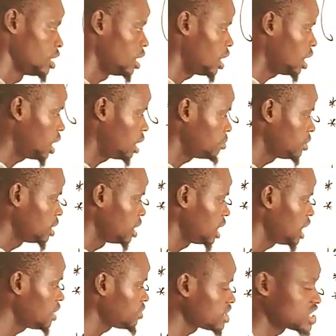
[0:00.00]

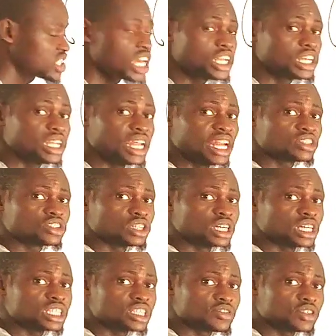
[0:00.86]
if the change in
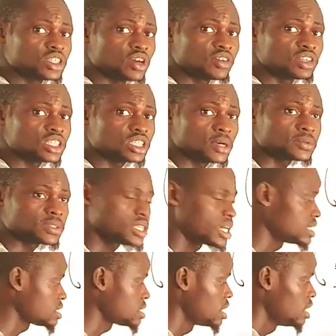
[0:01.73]
electronegativity of a
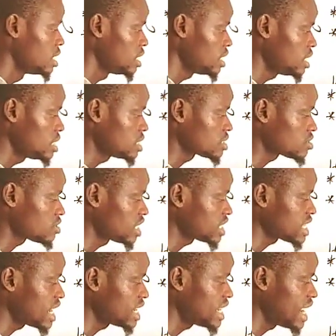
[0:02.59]
substance is
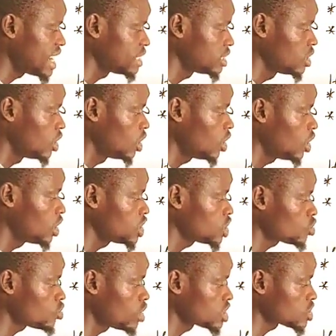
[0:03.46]
greater than or
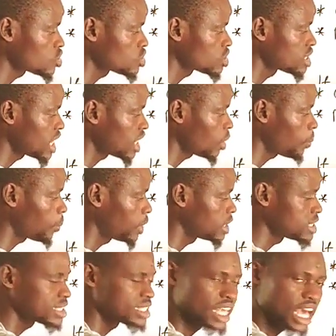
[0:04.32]
equals to
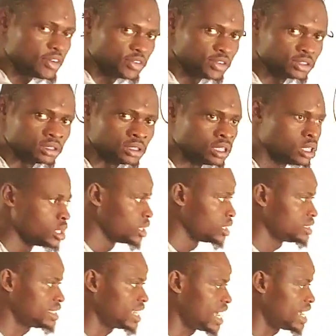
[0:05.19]
0.7,
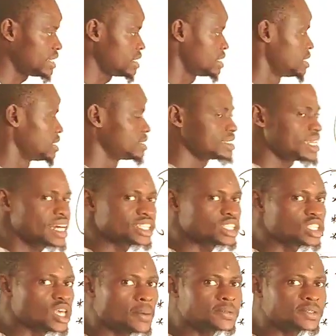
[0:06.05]
then
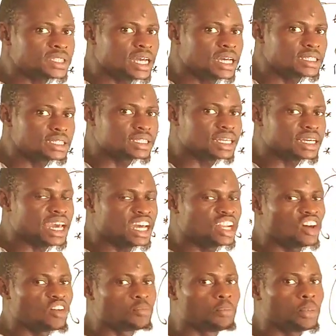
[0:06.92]
that substance, the
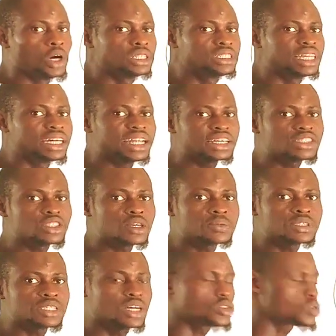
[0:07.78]
kind of bond that
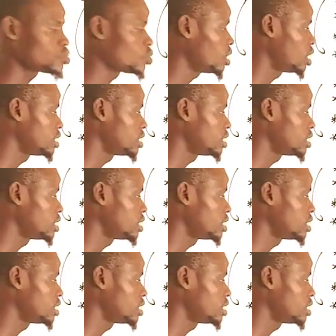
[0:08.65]
substance will